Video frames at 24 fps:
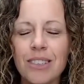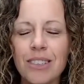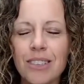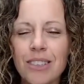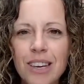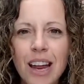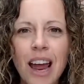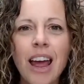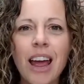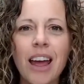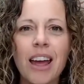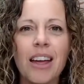
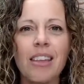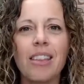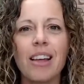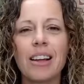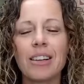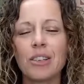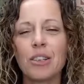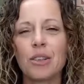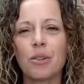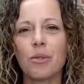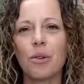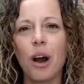Dang,
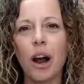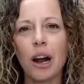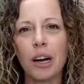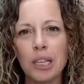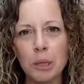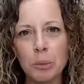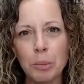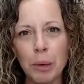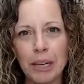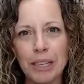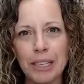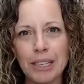that's the wrong
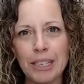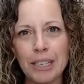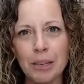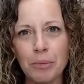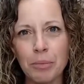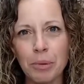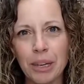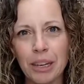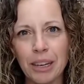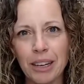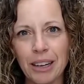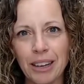space to
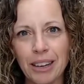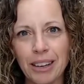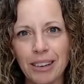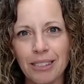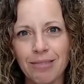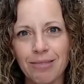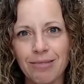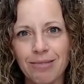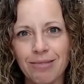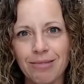be in.